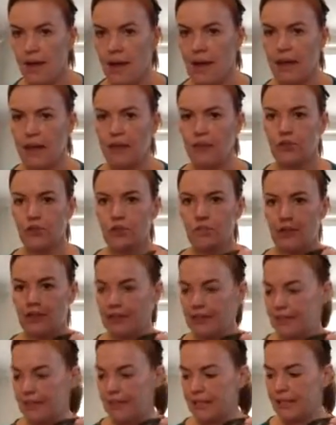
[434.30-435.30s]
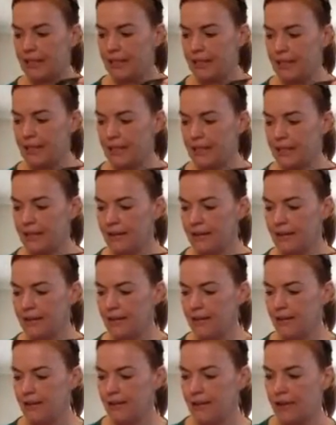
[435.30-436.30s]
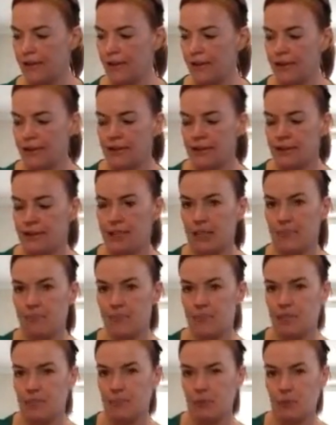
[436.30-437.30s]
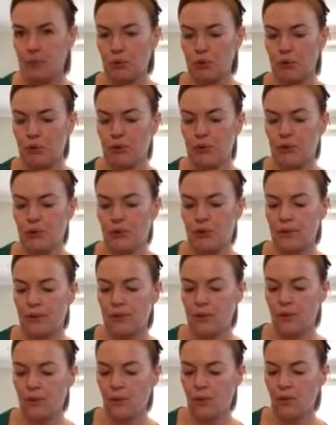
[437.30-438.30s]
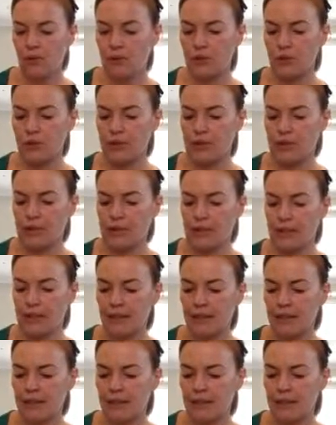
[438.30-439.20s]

And you basically tip the spoon onto the glitter.